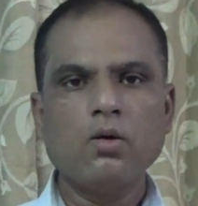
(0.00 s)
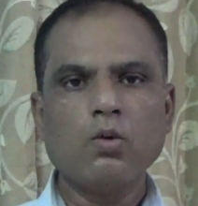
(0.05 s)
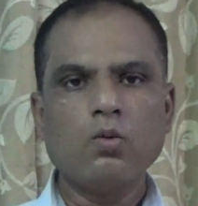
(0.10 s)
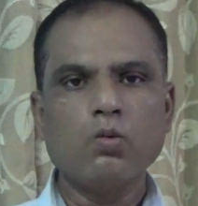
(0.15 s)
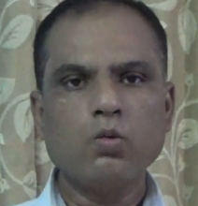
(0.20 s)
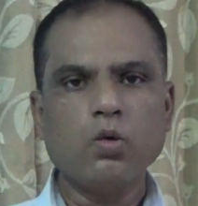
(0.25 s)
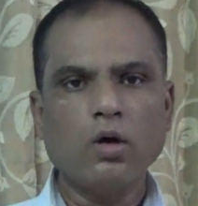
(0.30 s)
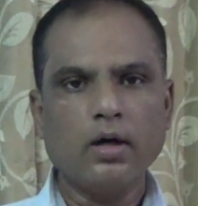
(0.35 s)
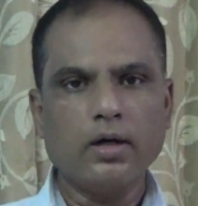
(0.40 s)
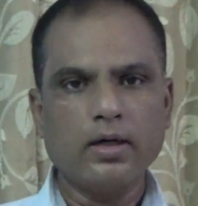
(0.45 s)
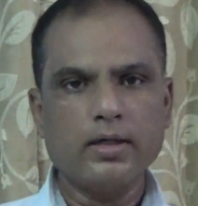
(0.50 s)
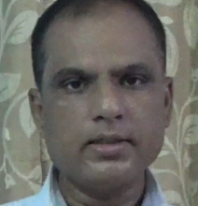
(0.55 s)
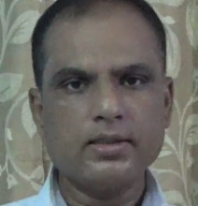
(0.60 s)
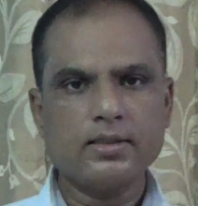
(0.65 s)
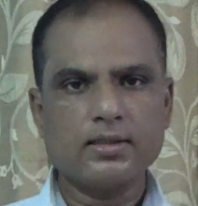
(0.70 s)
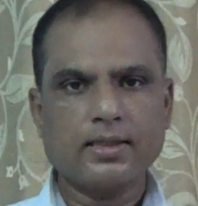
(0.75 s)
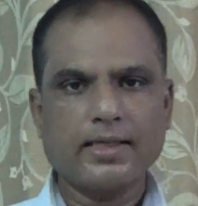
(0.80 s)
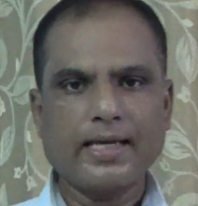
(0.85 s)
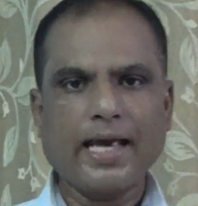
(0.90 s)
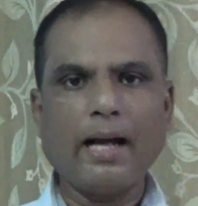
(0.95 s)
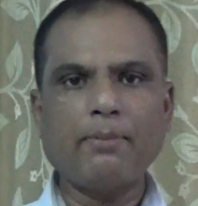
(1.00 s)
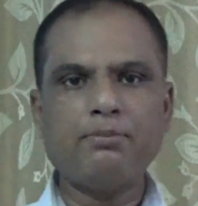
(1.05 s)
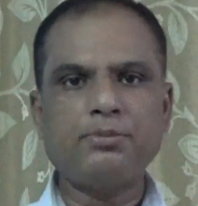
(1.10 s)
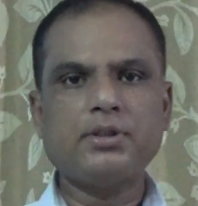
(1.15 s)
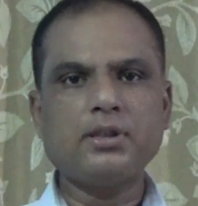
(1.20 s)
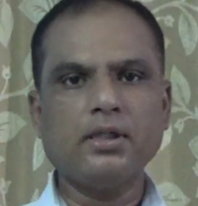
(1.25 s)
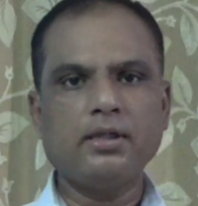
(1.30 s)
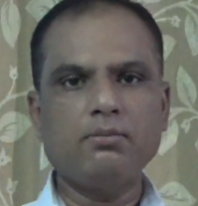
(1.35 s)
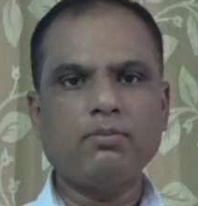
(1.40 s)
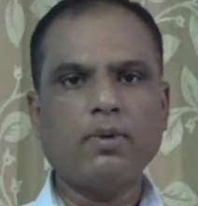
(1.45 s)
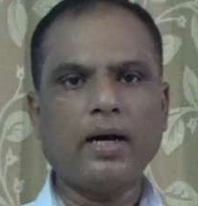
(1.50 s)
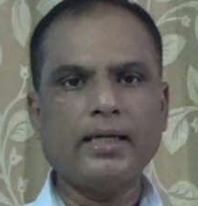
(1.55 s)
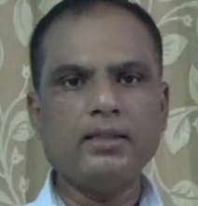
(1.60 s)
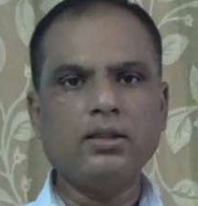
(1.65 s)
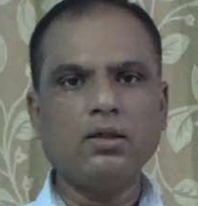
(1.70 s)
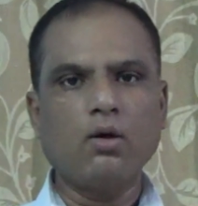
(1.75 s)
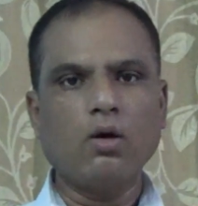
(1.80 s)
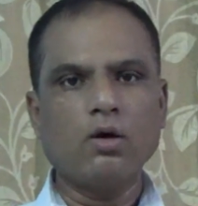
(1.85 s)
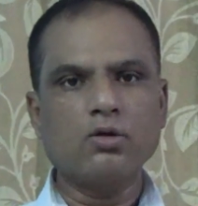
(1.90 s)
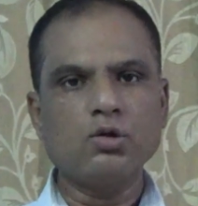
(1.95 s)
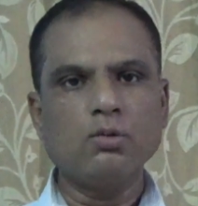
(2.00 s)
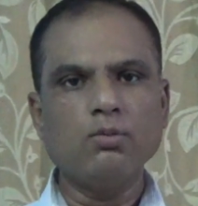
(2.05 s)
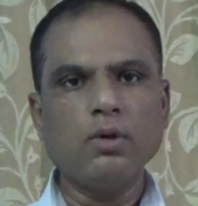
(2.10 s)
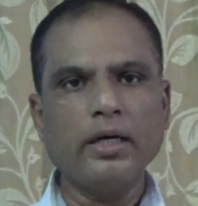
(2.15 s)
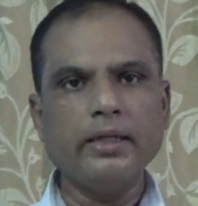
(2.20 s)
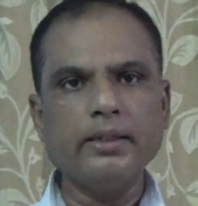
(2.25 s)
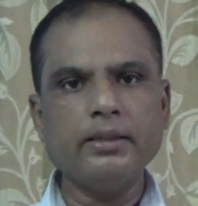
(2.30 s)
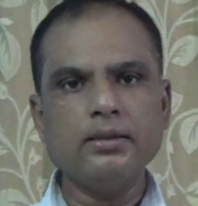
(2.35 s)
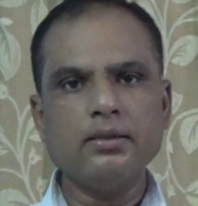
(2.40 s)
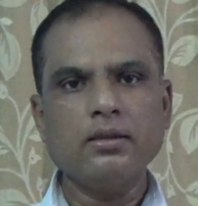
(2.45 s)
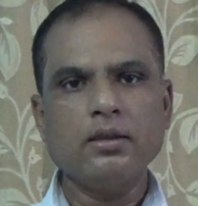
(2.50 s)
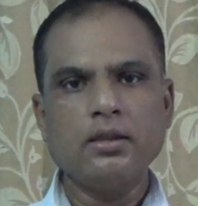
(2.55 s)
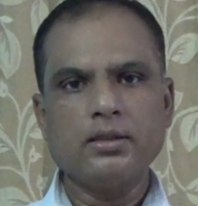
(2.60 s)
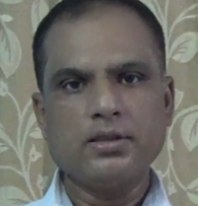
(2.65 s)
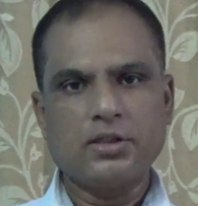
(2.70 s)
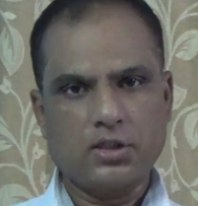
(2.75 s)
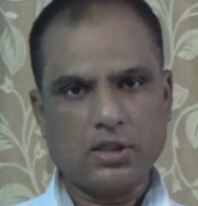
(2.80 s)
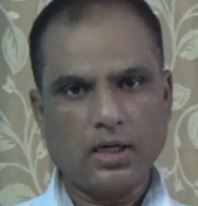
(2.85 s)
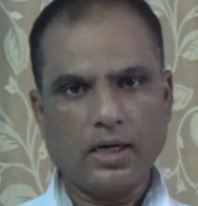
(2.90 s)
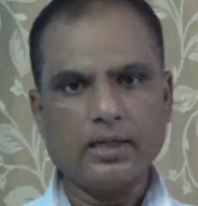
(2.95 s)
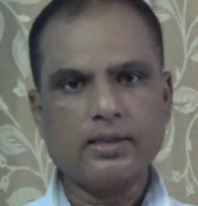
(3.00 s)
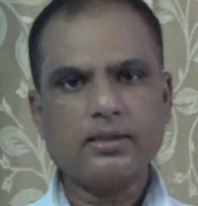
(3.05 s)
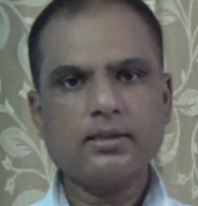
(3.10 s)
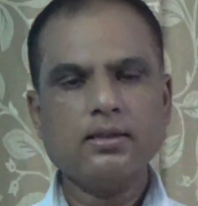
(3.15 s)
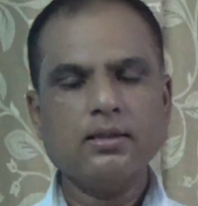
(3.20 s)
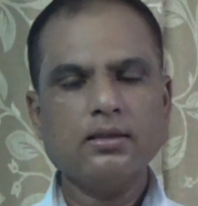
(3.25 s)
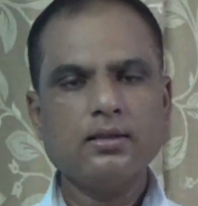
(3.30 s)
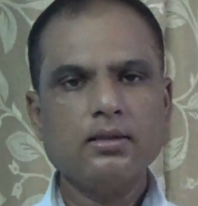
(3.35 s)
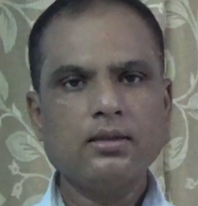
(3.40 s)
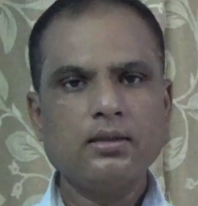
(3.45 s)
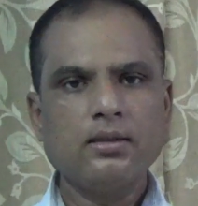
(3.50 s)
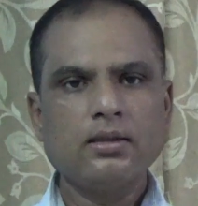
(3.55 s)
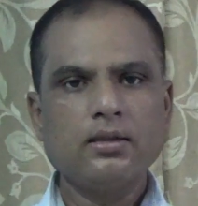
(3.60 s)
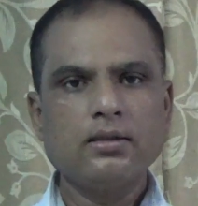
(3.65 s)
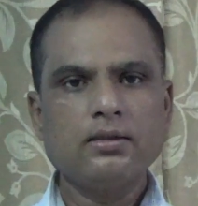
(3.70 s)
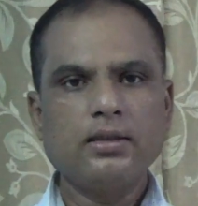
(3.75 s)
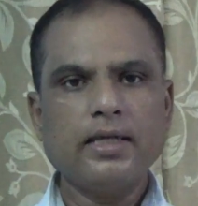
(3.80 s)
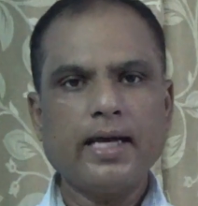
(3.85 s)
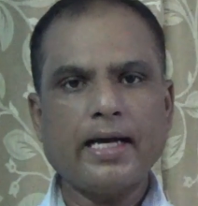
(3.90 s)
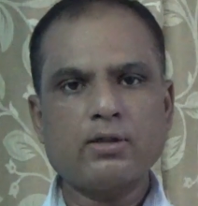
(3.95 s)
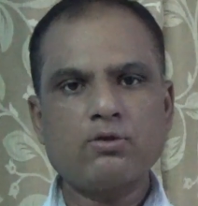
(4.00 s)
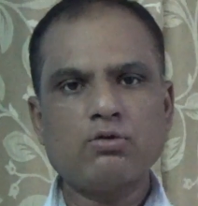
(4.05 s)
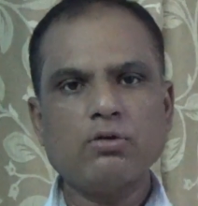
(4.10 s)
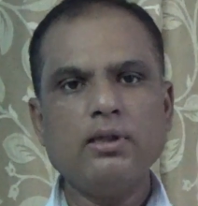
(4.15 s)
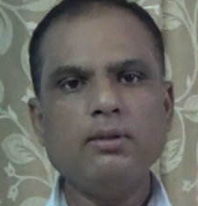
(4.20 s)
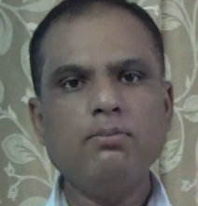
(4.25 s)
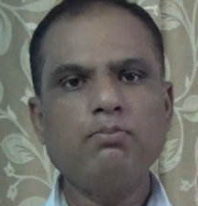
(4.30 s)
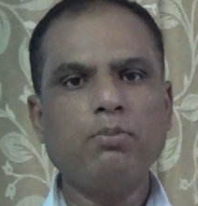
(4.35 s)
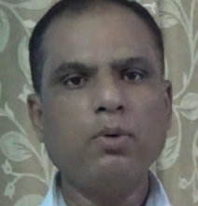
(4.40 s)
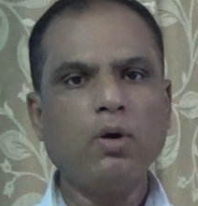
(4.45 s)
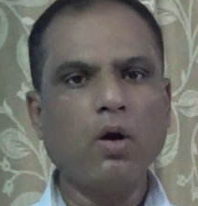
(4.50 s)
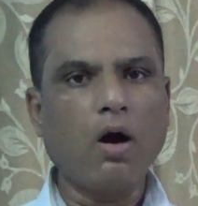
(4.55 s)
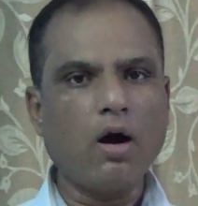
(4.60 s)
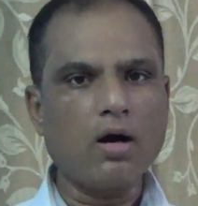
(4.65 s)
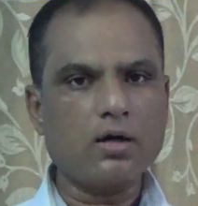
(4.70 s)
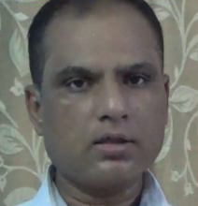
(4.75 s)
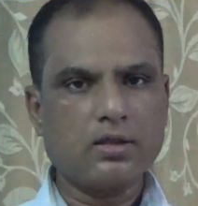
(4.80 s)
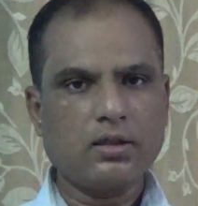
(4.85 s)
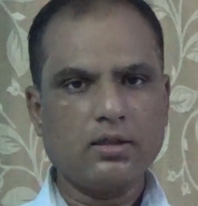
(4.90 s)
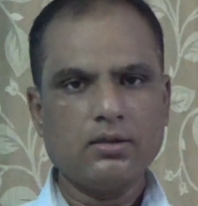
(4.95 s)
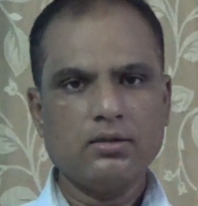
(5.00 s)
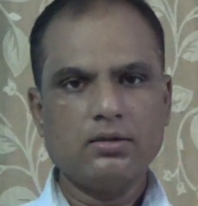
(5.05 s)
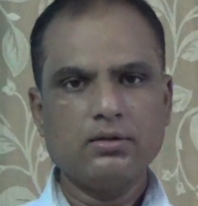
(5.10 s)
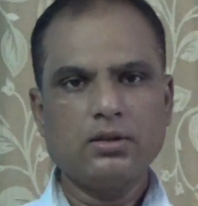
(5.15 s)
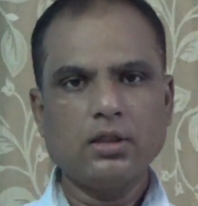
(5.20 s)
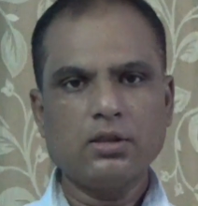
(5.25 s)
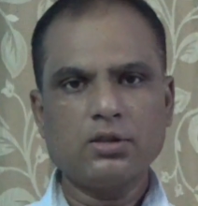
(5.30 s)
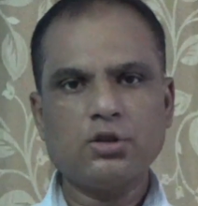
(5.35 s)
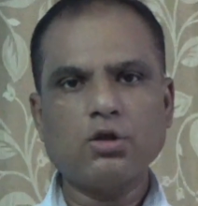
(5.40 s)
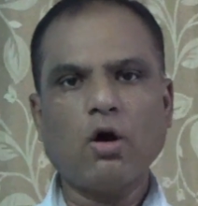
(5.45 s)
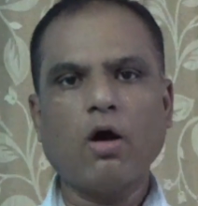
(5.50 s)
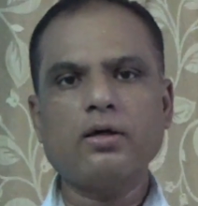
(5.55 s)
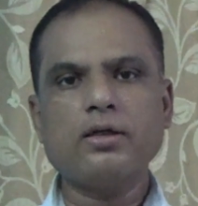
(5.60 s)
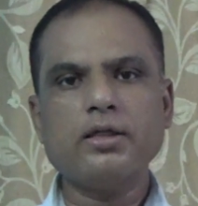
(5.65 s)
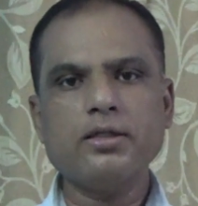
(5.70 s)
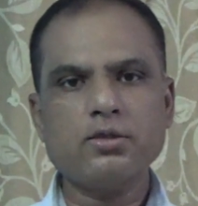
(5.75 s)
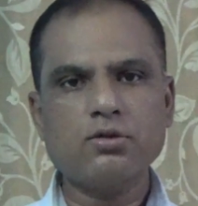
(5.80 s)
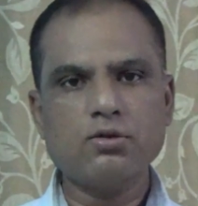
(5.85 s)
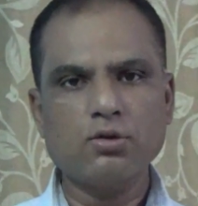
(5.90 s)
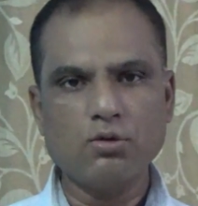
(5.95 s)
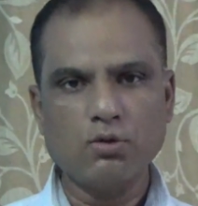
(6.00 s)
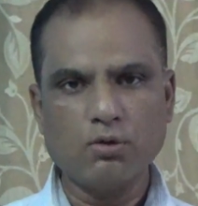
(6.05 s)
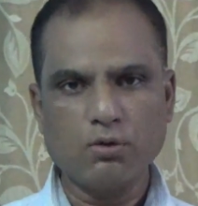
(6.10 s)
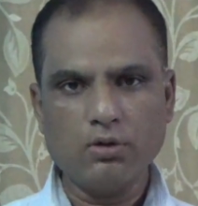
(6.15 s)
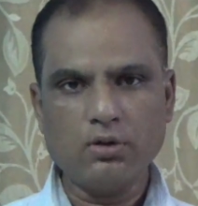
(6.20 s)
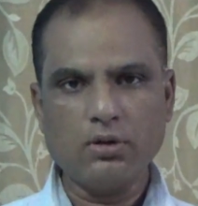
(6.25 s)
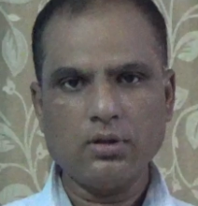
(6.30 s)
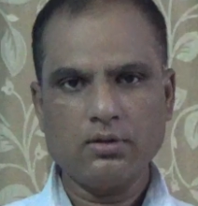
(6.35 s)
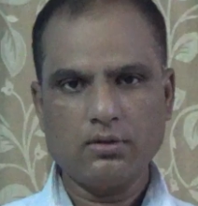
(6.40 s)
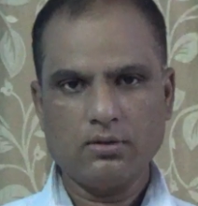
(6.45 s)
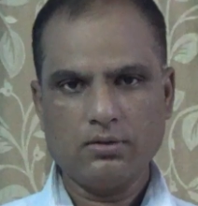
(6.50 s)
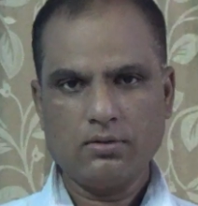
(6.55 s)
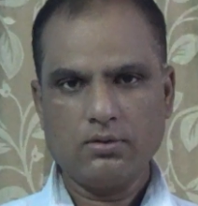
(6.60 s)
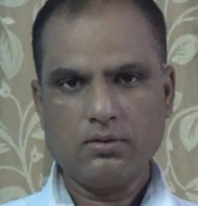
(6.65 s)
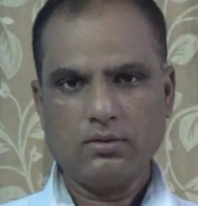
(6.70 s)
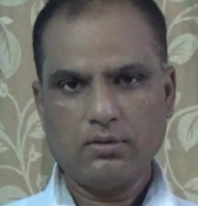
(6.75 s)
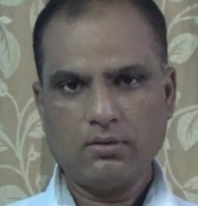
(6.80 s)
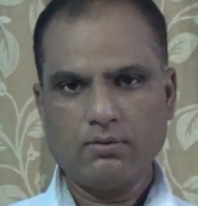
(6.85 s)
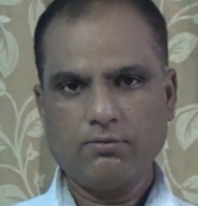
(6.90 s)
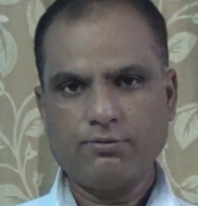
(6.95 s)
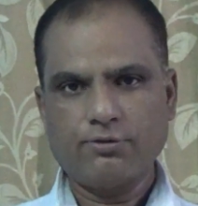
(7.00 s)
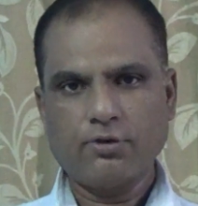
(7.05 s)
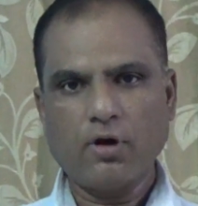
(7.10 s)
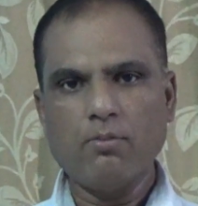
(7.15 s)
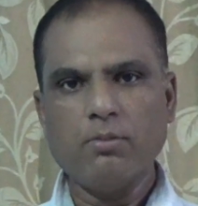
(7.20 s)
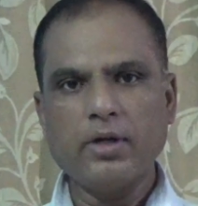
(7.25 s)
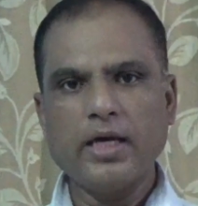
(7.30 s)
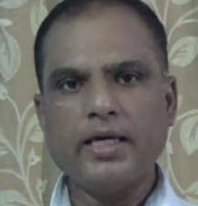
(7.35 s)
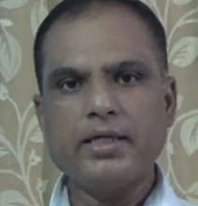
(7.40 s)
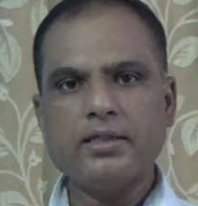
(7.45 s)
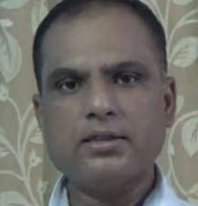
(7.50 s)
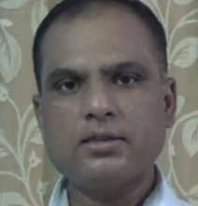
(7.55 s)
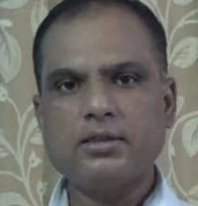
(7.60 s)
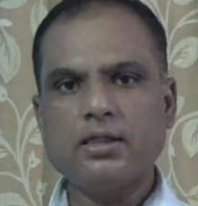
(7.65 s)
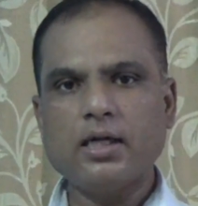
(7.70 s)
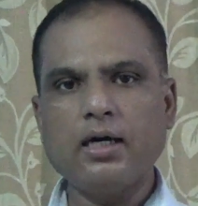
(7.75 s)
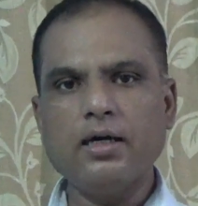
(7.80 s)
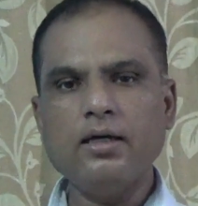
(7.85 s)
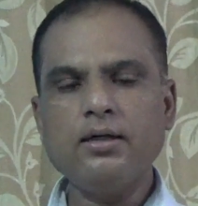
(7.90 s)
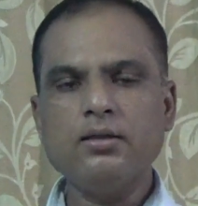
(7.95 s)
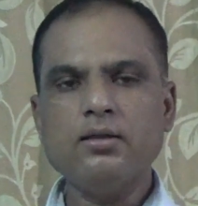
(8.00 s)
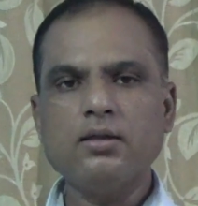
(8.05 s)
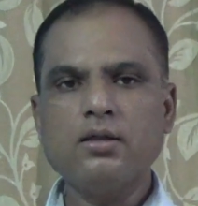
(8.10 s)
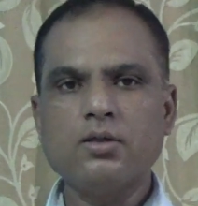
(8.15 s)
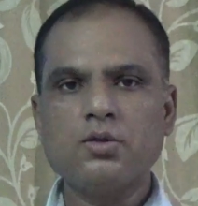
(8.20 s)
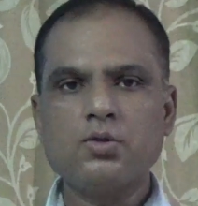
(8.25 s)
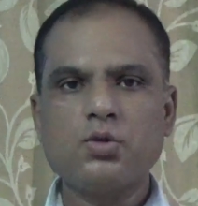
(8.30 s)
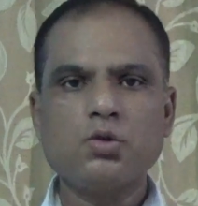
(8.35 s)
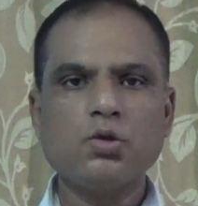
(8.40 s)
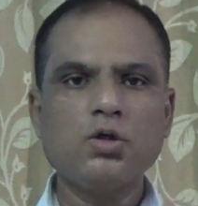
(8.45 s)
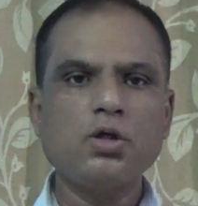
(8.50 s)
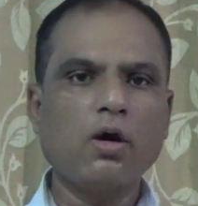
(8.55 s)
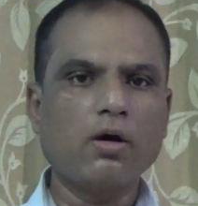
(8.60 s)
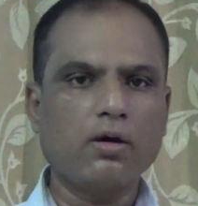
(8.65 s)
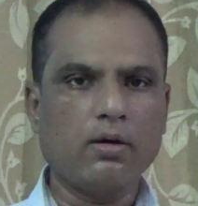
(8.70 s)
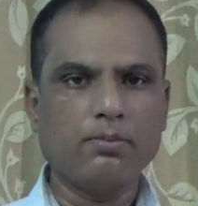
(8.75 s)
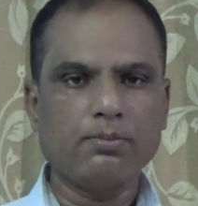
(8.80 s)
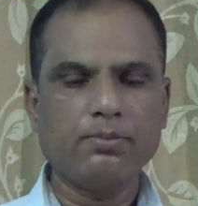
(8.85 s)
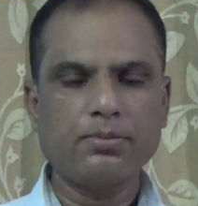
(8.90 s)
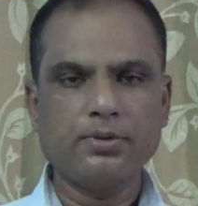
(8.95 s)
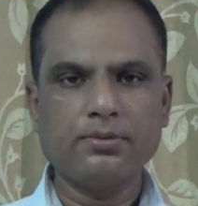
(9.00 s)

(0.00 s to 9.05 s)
was captured by the Ottoman Turk, they actually blocked the shortest route from Asia to Europe.